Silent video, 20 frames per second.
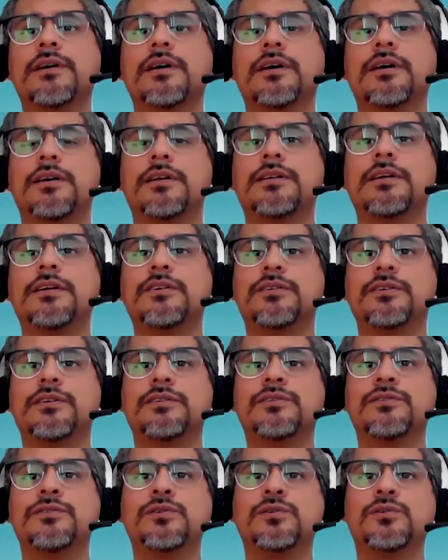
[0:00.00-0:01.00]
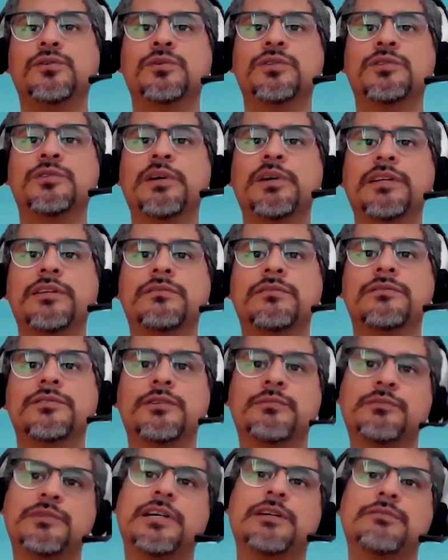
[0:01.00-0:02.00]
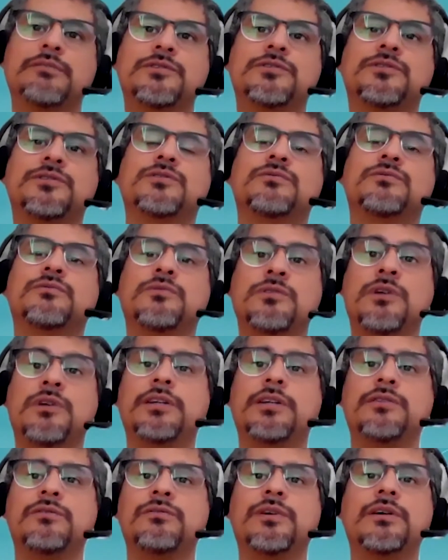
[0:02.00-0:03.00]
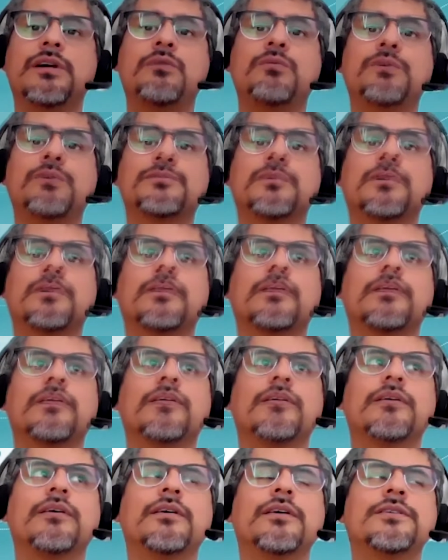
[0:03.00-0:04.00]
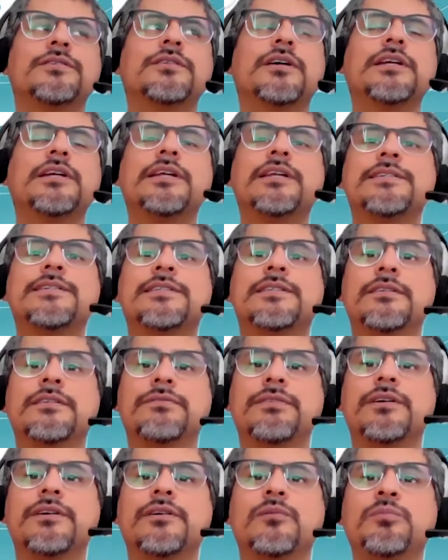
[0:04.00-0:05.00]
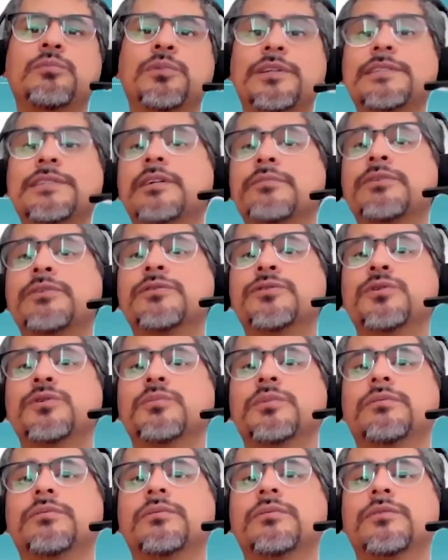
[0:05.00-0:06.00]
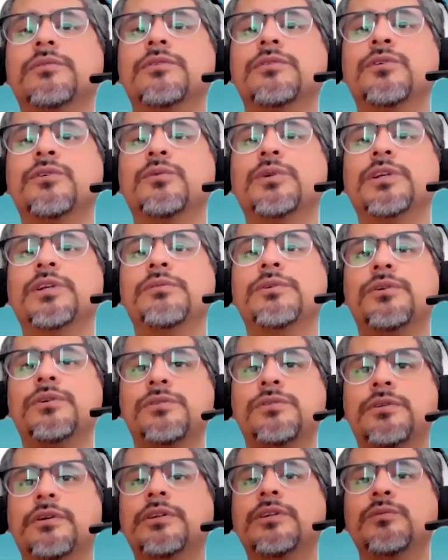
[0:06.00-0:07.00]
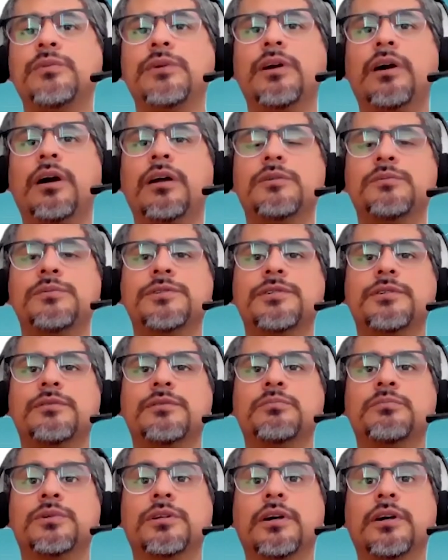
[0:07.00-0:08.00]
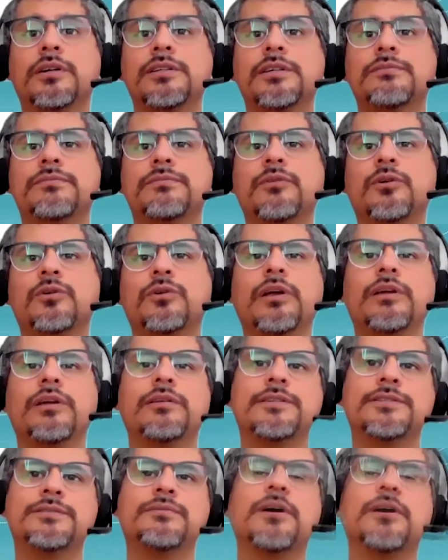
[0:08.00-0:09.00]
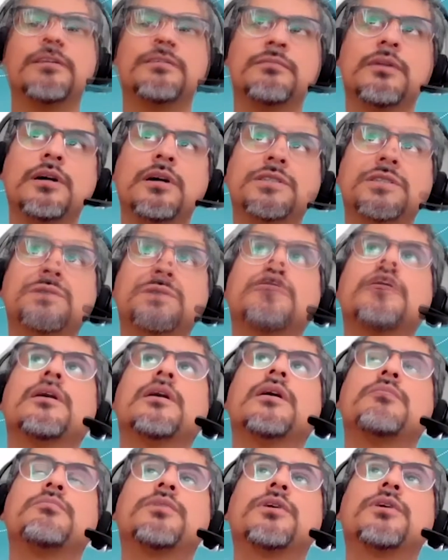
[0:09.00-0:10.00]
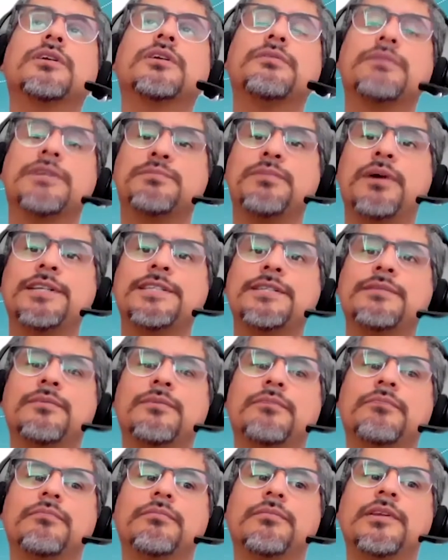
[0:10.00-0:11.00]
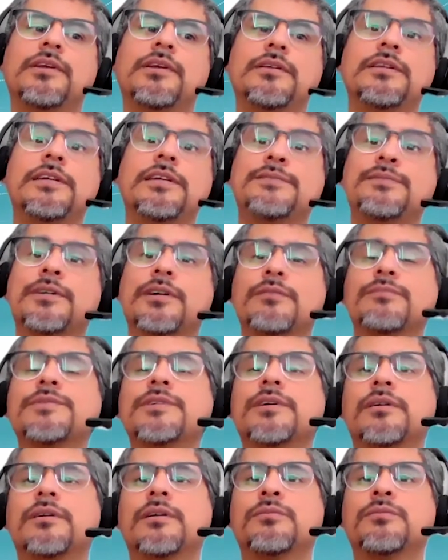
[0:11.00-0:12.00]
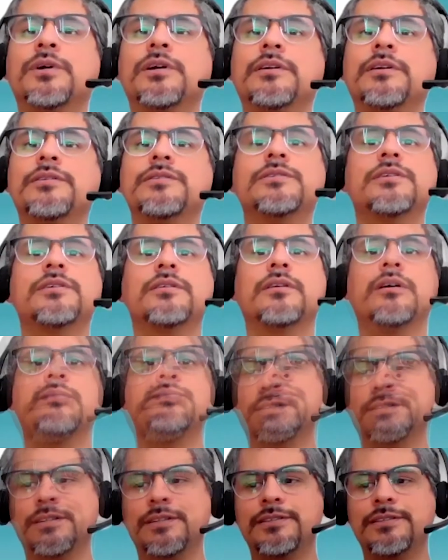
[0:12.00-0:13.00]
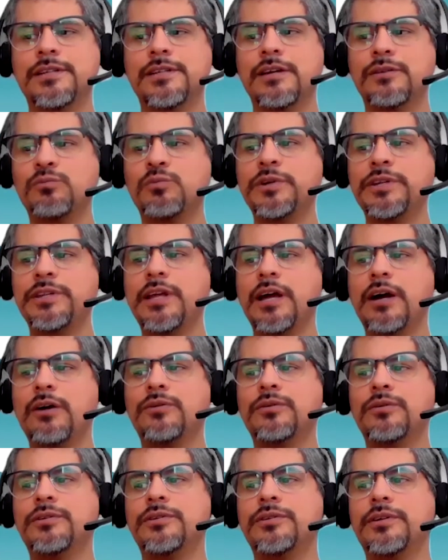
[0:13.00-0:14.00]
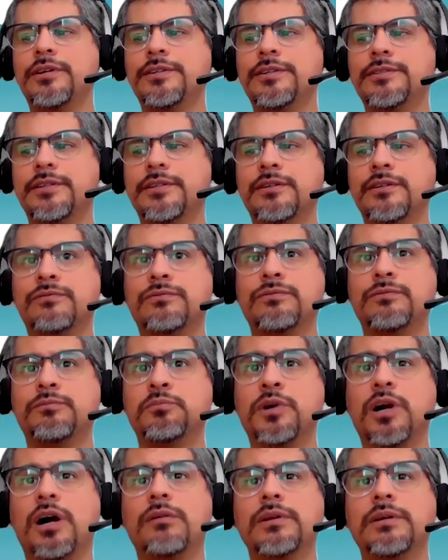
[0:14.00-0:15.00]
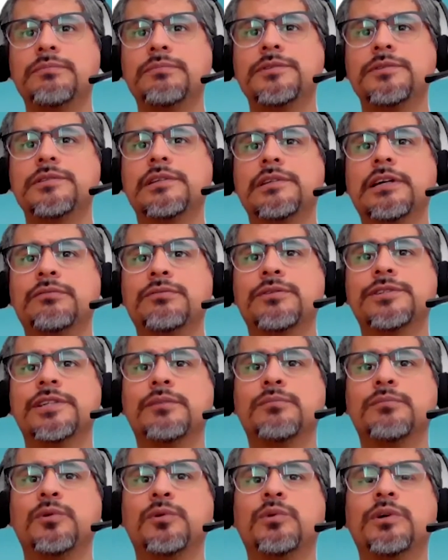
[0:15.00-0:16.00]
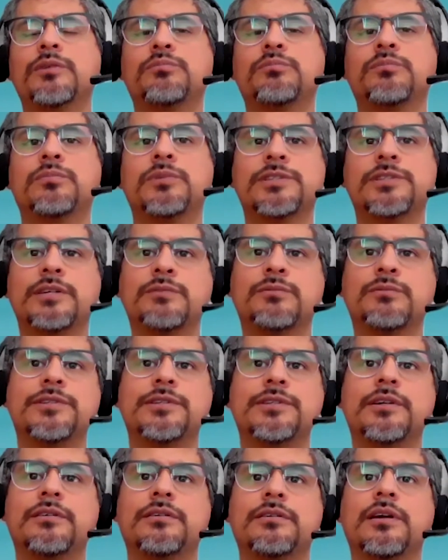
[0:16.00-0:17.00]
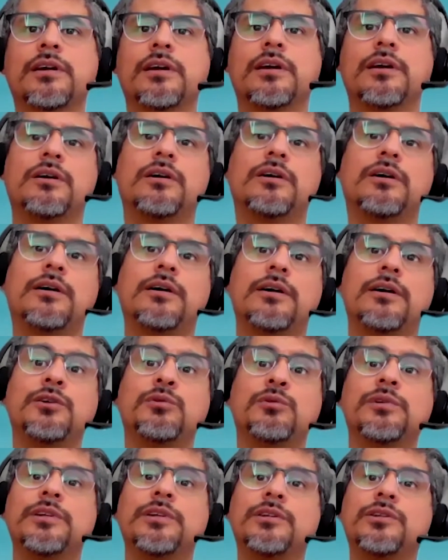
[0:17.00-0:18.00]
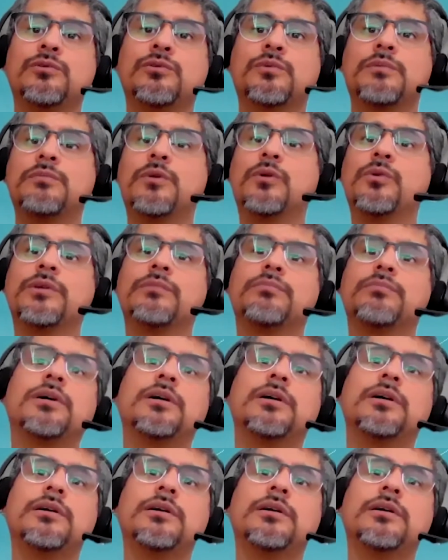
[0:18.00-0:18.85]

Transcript: that you need to spend sometimes just trying to figure out what's wrong. It's not that it's difficult, but it's time-consuming. So whenever you're trying to be 100% productive, or at least as much productive as possible, then this becomes a really interesting option. It's not without a set of problems. Like, for example, what Prasanth was saying, you will need to remote debug,